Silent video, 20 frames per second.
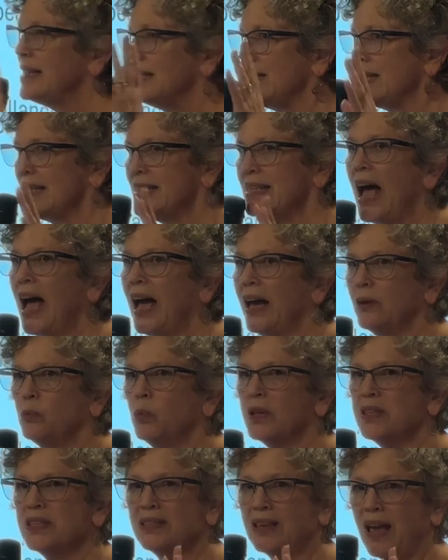to decide
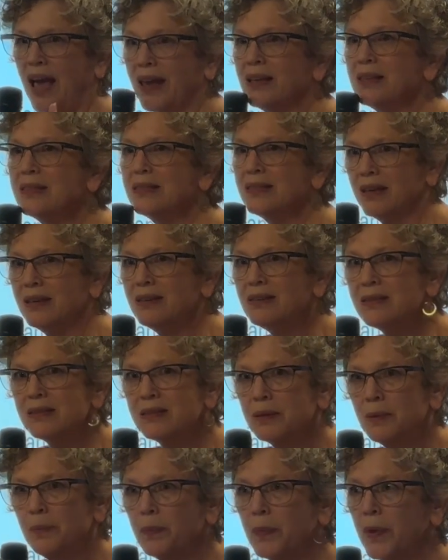what science
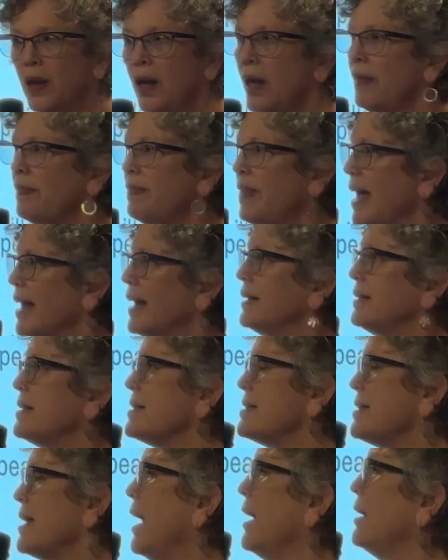is, they get to
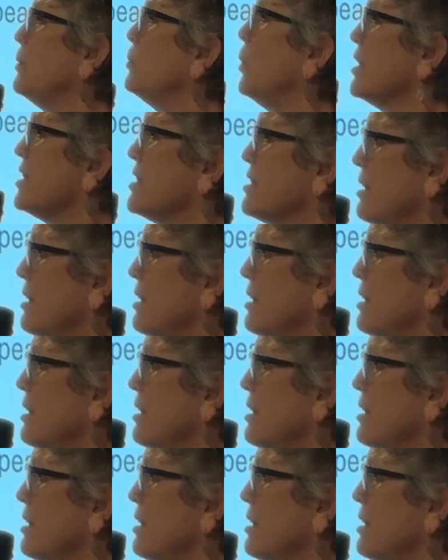decide what